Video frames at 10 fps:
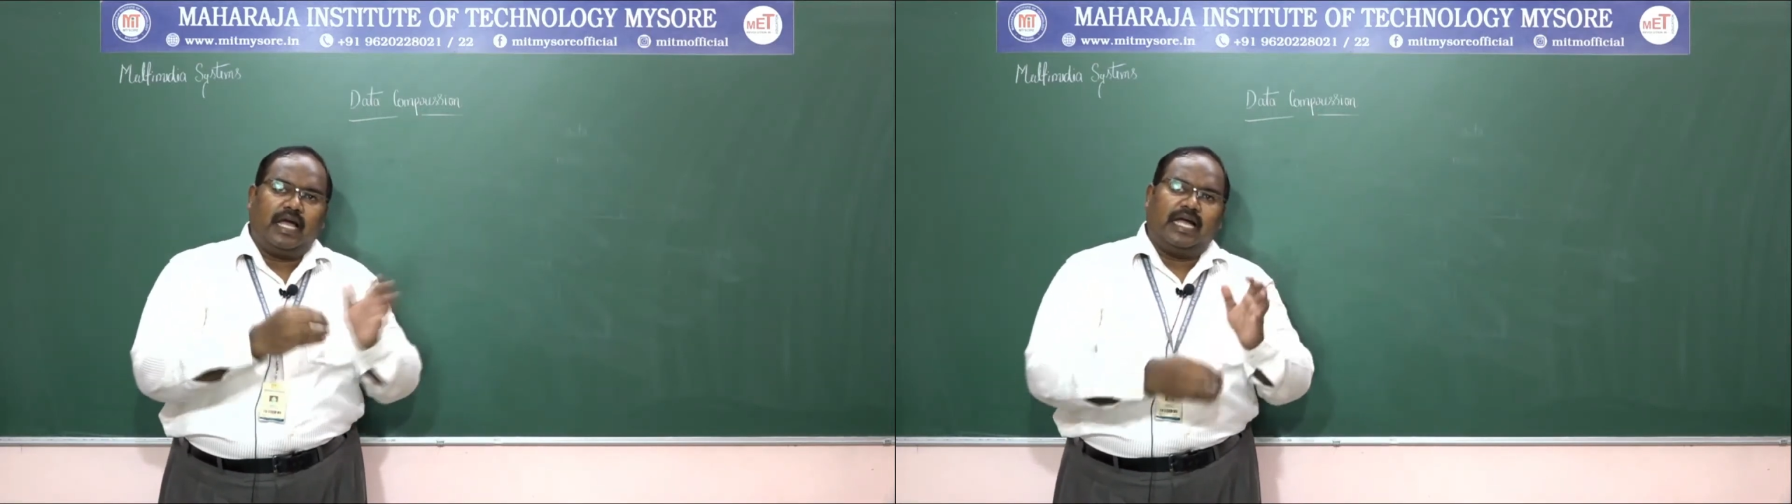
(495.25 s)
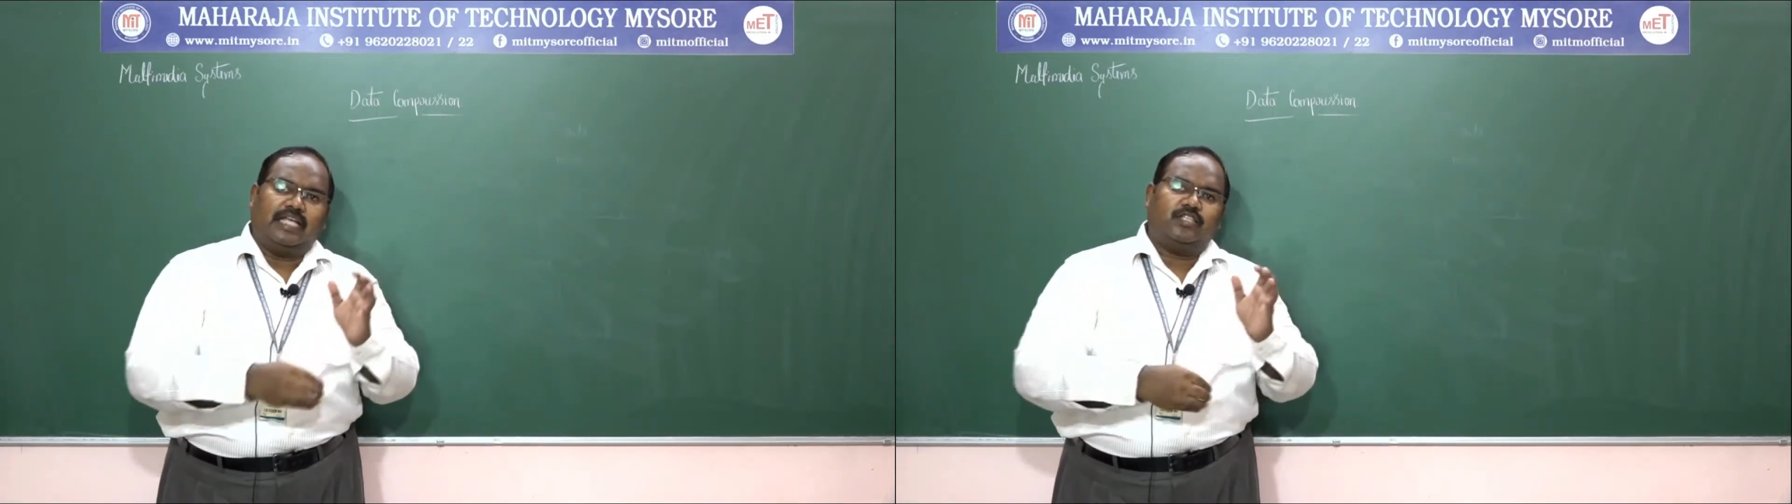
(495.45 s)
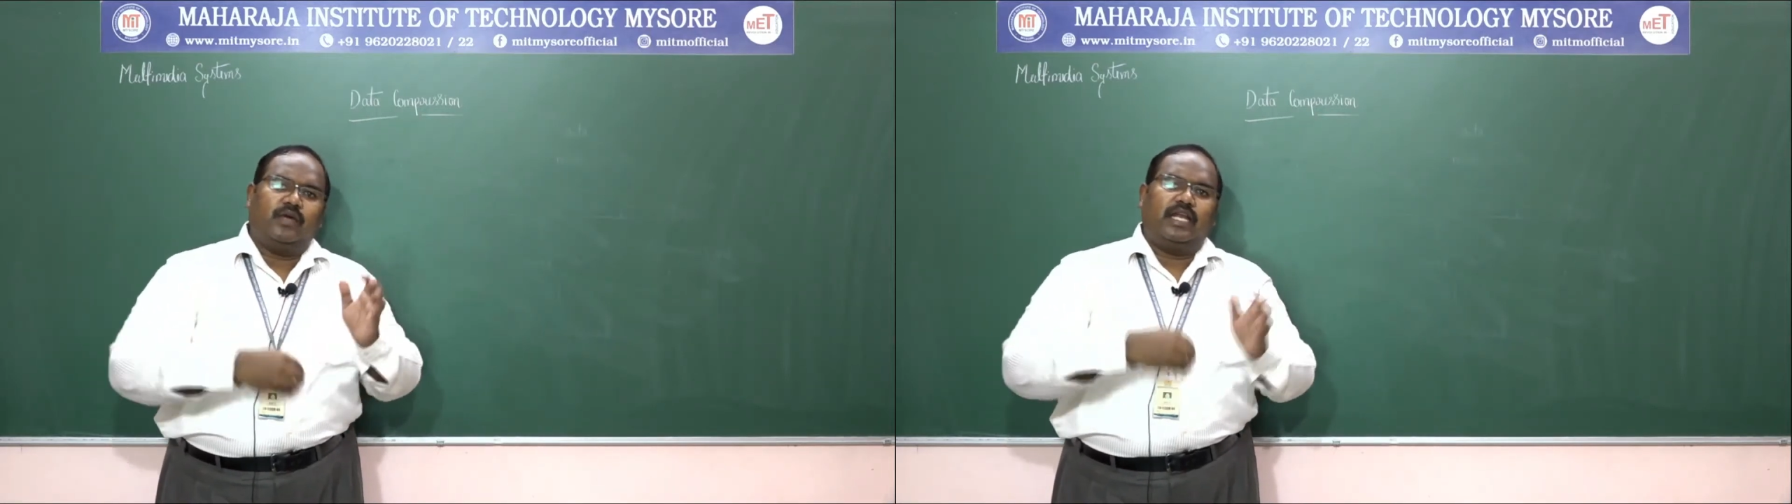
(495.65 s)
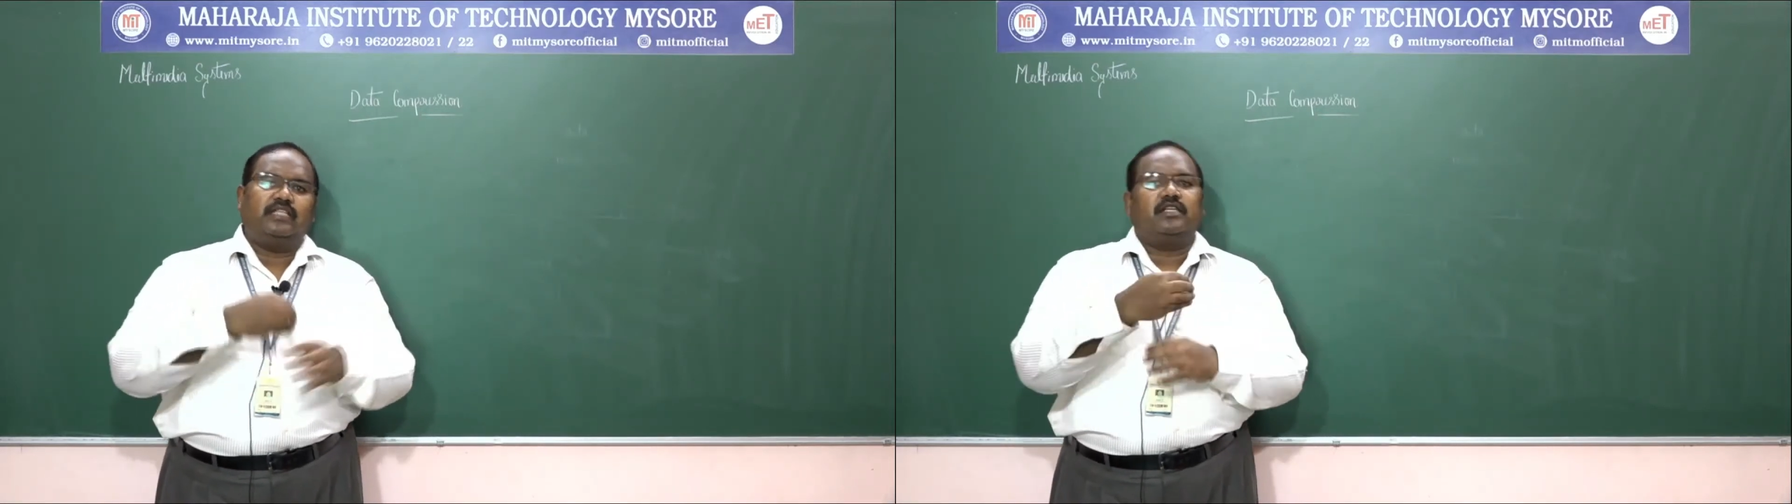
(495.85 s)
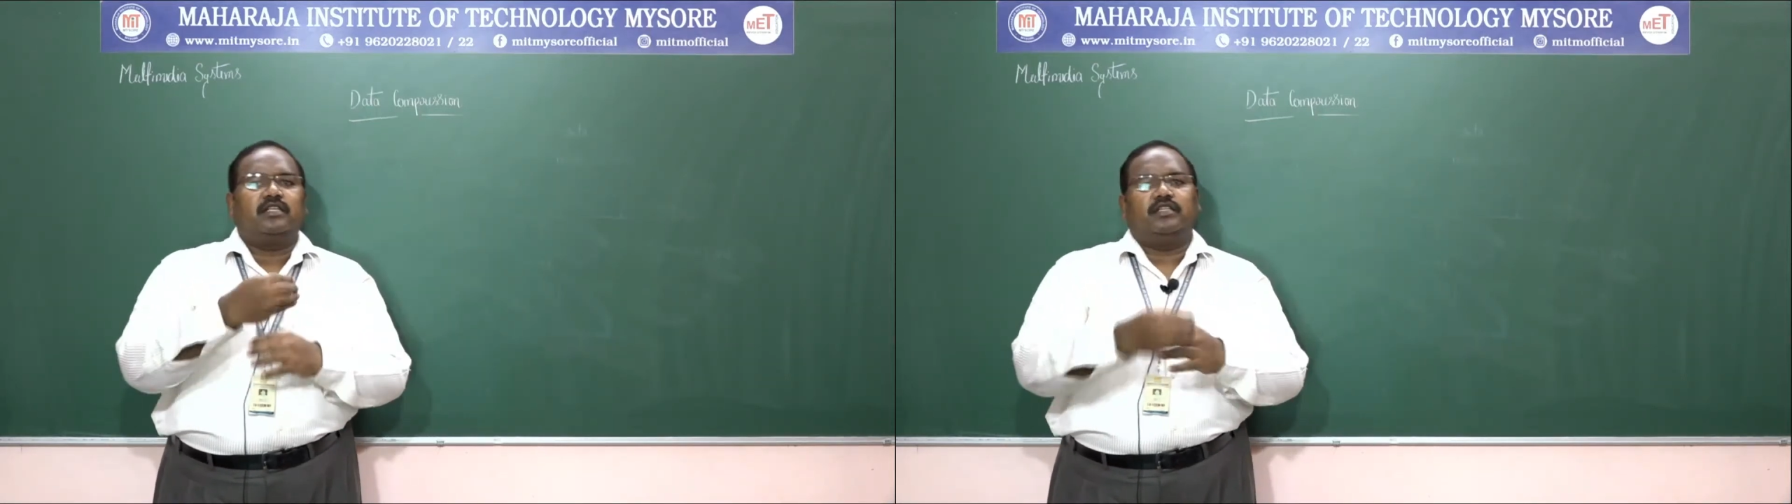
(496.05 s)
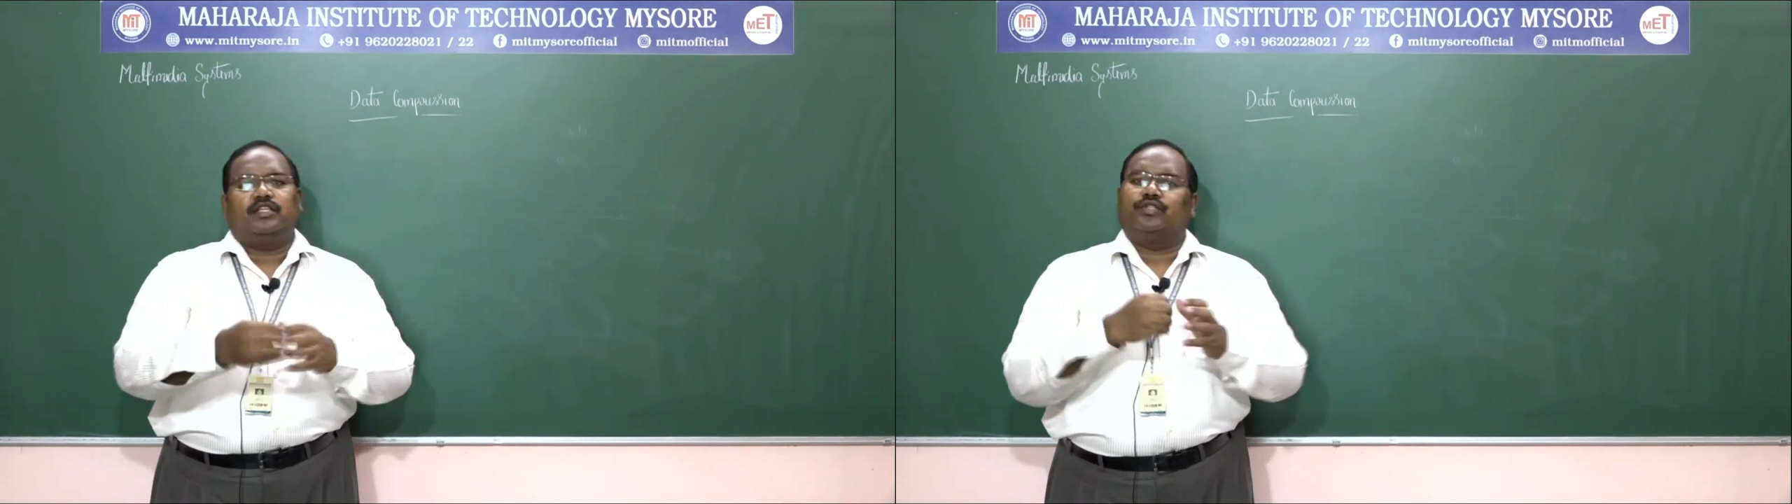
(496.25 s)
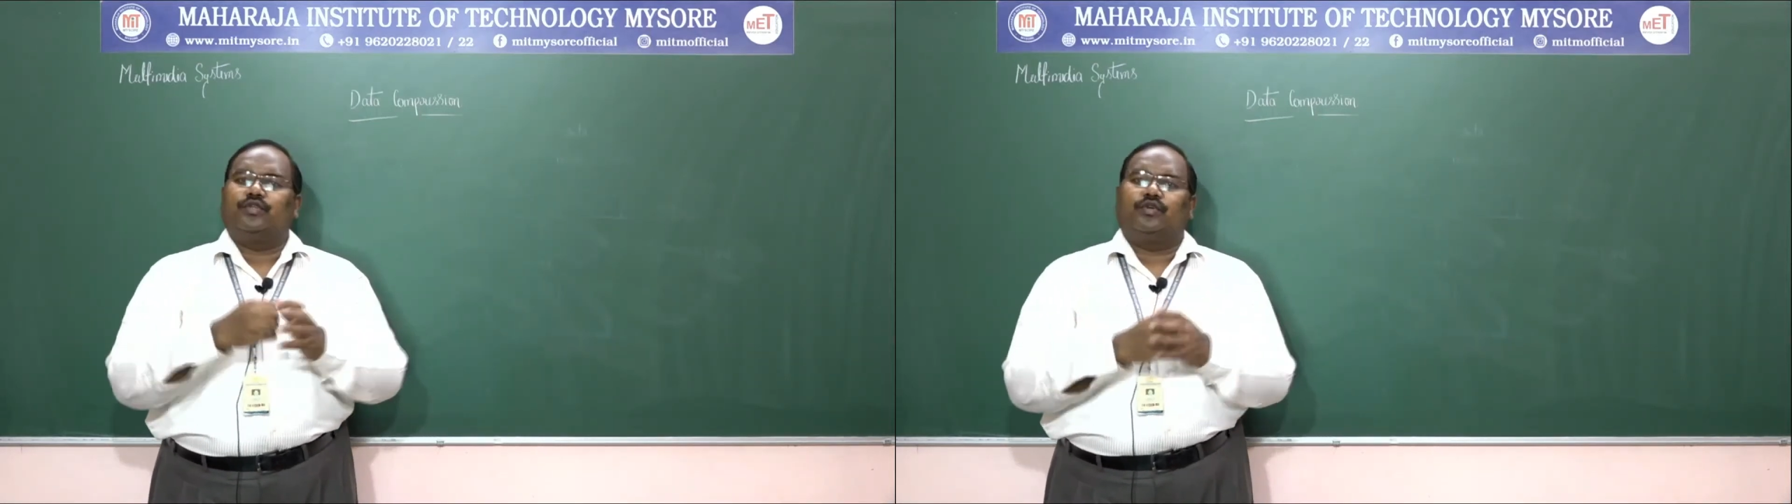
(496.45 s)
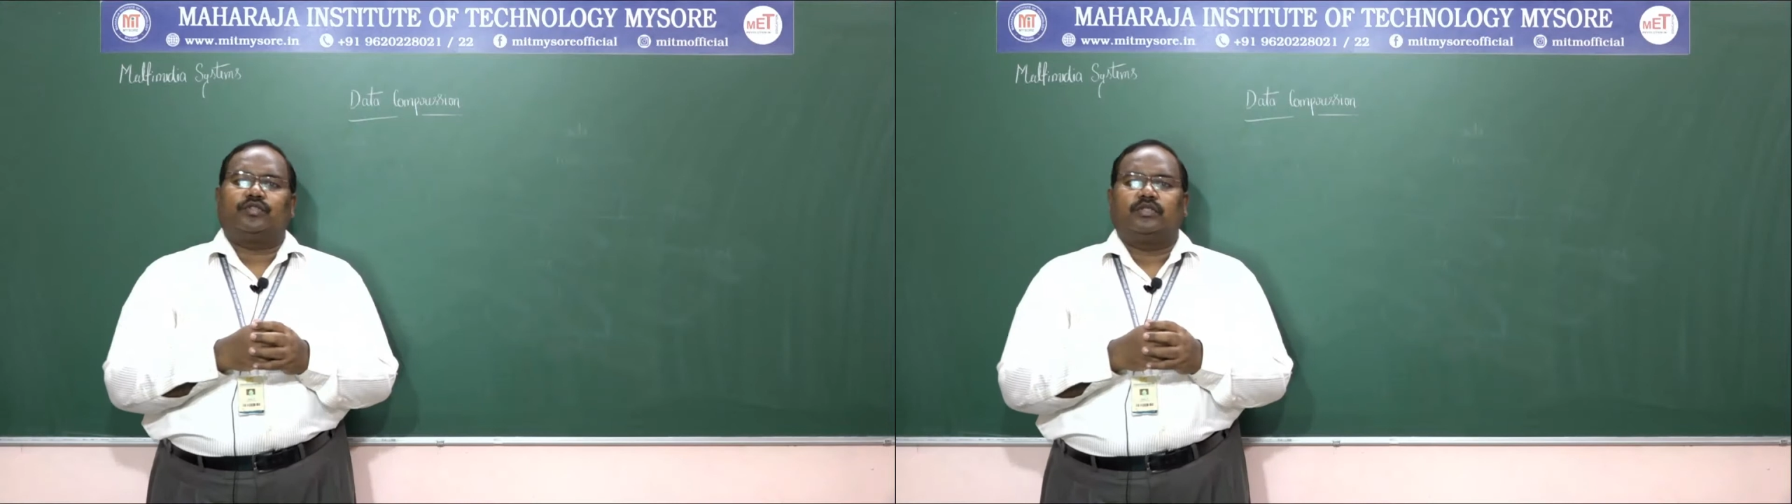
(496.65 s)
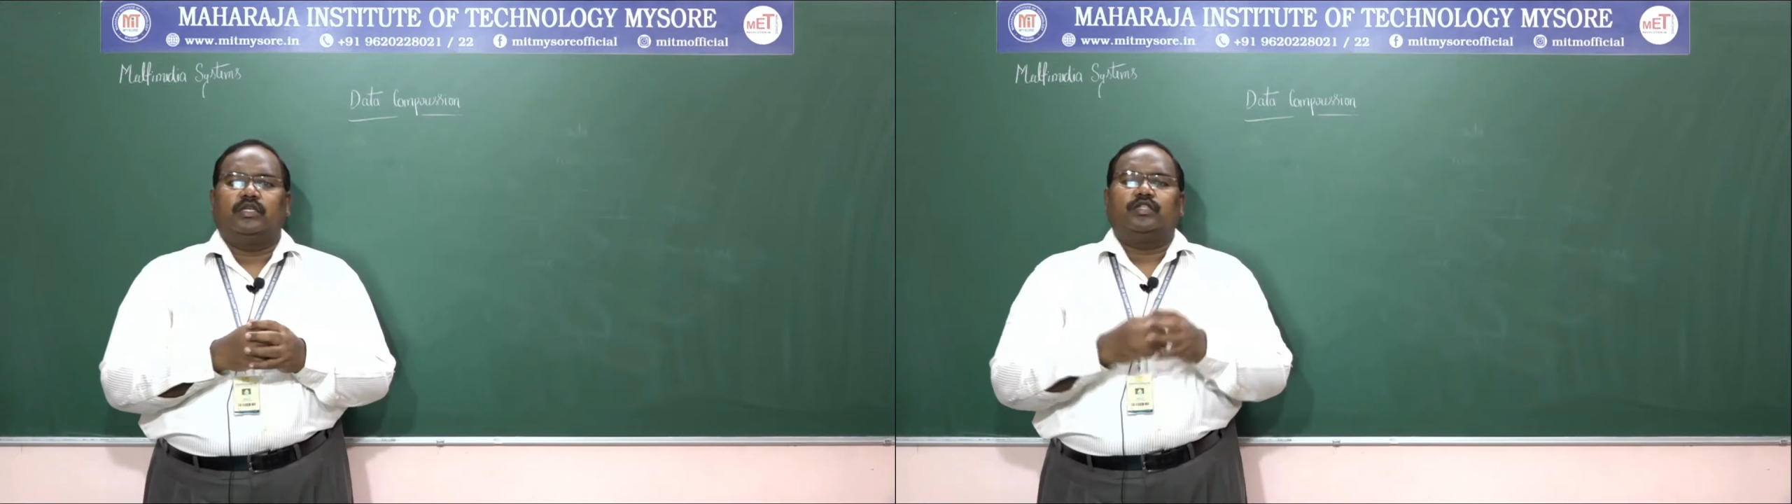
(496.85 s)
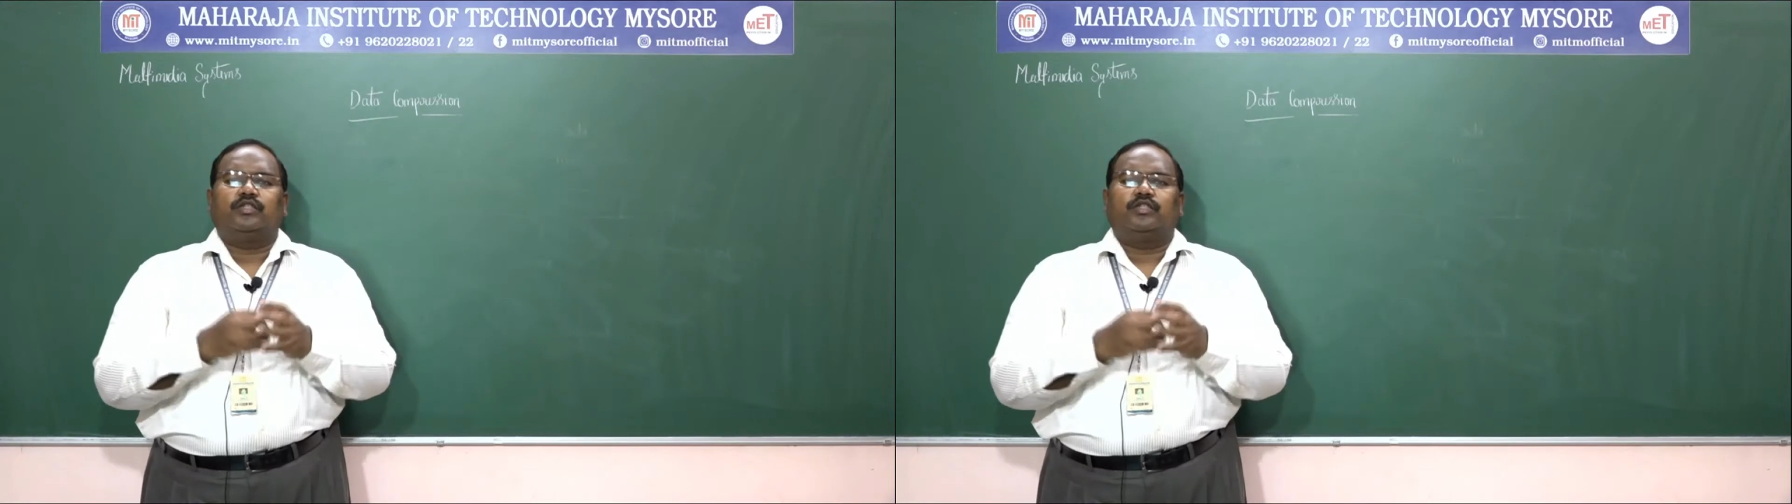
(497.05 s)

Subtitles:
as well as the source.